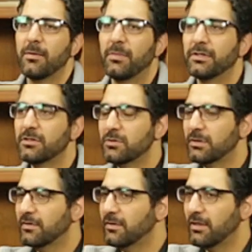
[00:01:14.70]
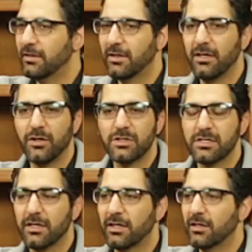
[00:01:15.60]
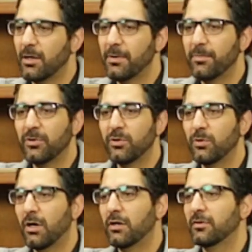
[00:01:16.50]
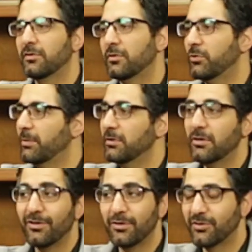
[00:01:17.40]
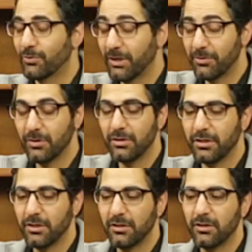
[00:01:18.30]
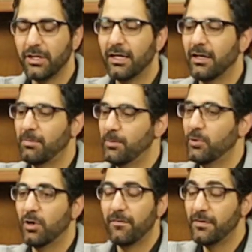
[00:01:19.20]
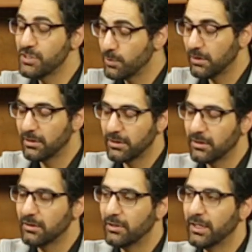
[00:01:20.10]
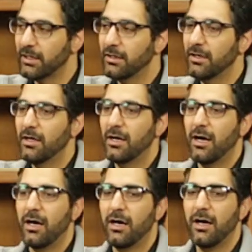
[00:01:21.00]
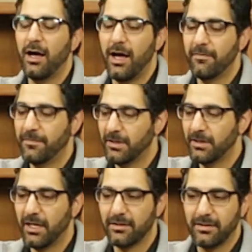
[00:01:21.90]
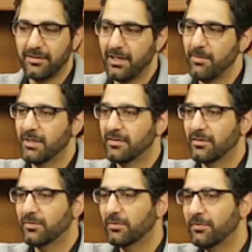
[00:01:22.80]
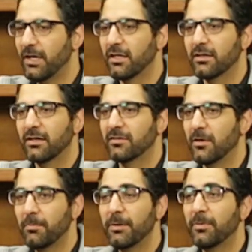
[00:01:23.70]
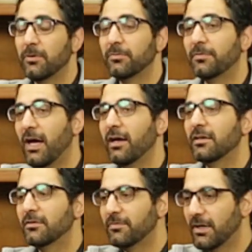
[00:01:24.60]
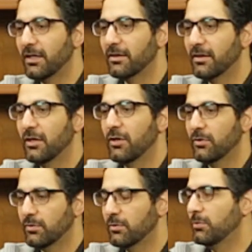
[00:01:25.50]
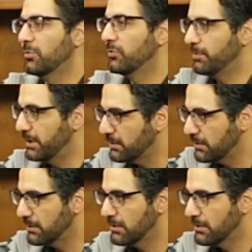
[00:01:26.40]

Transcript: But the truth is that, you know, just like there are people who are cerebral, cerebral in their learning and people who are visual in their learning, uh, I feel that the same exists for faith, that some people find faith through movement